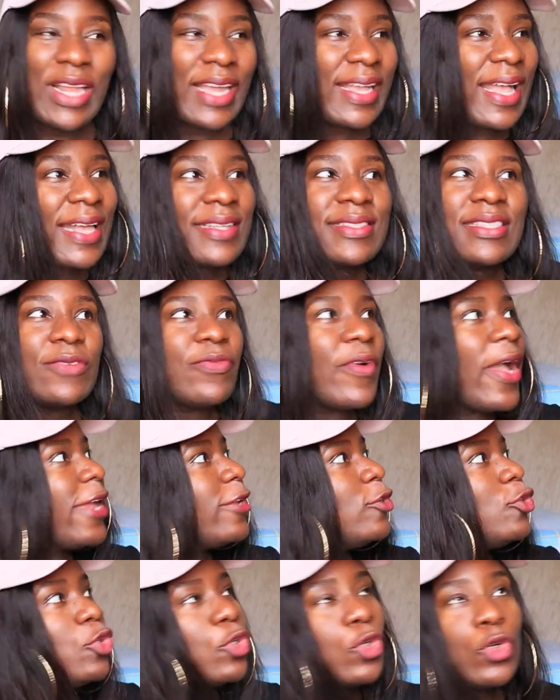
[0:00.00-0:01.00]
Like, as if
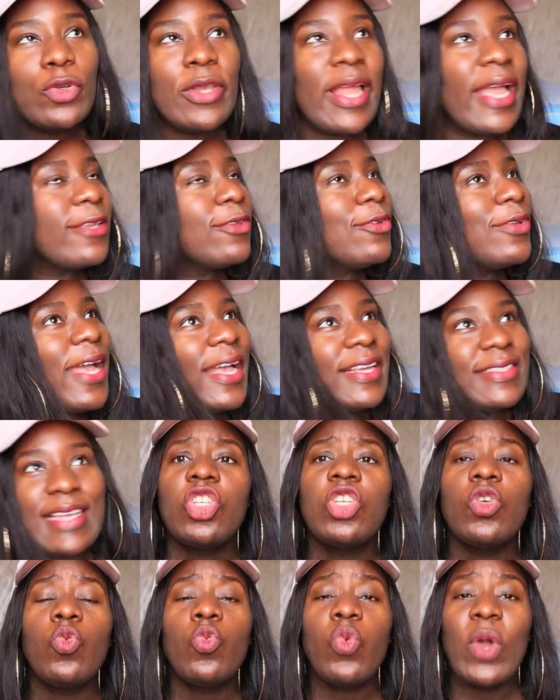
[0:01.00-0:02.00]
I knew, like, you guys,
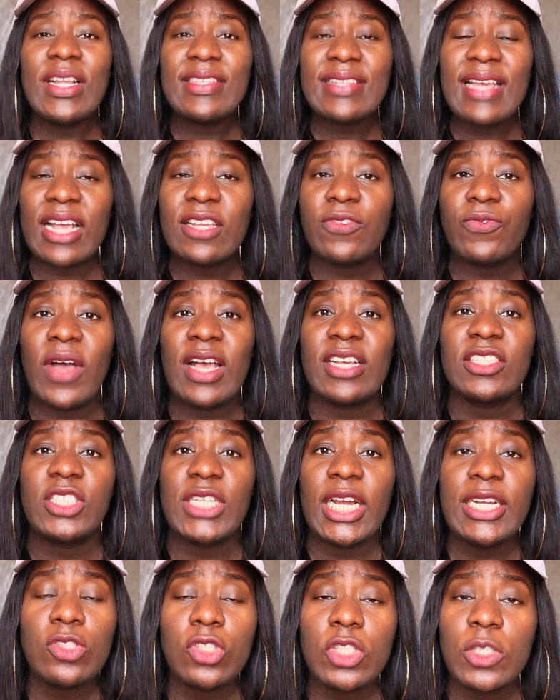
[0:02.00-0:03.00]
she went as far as
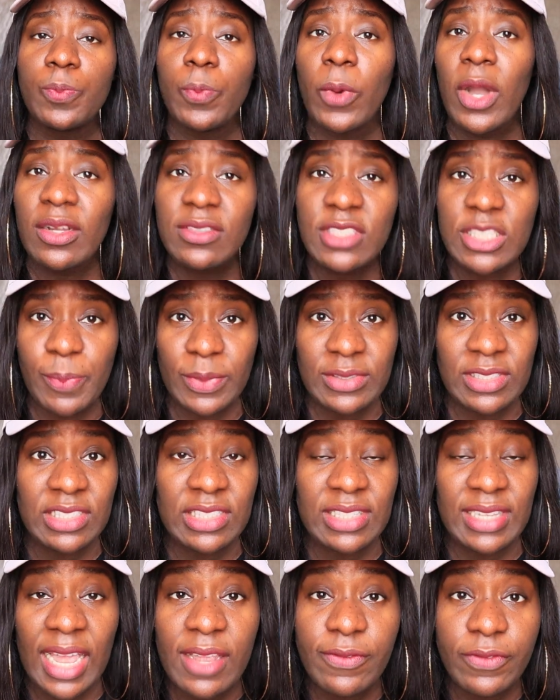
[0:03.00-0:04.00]
trying to spoil this
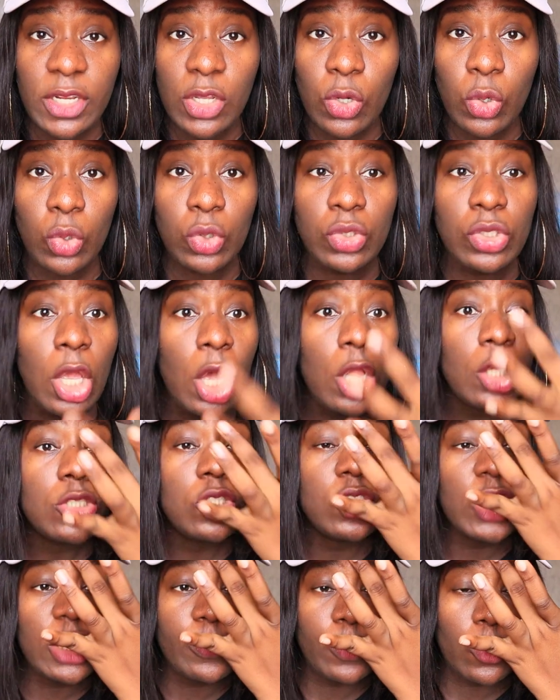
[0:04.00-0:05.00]
person's livelihood
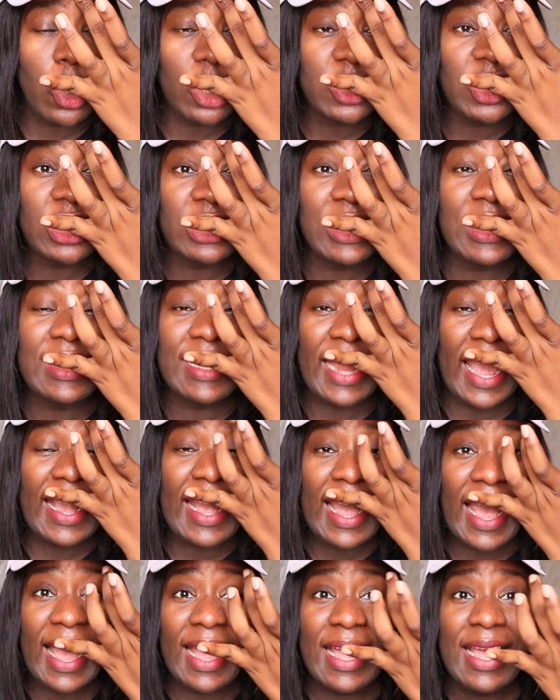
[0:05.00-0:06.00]
just because she didn't
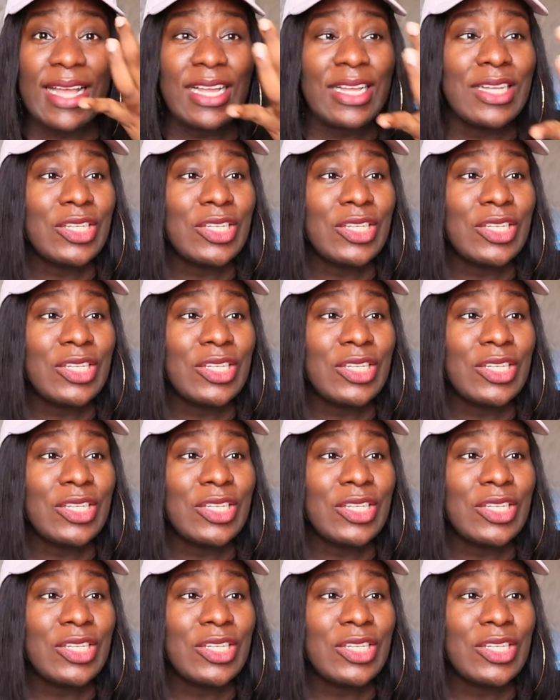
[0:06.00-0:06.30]
like her,